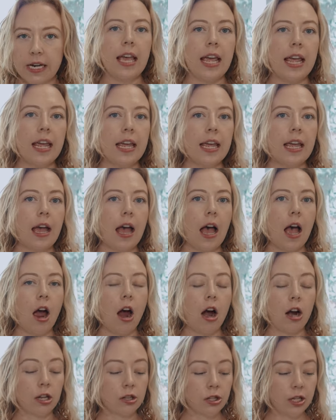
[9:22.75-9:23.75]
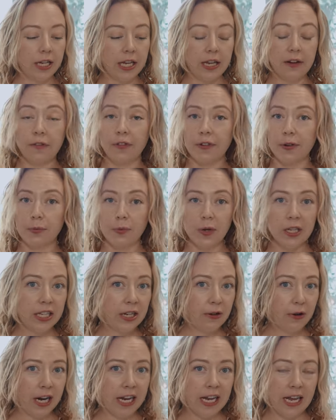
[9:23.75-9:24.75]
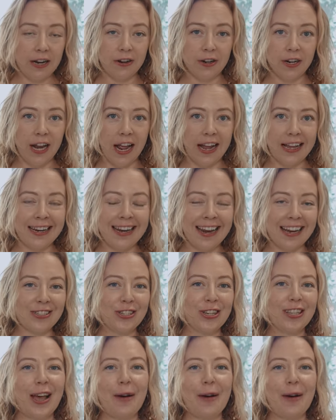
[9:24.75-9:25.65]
They are looking for really great internet connection.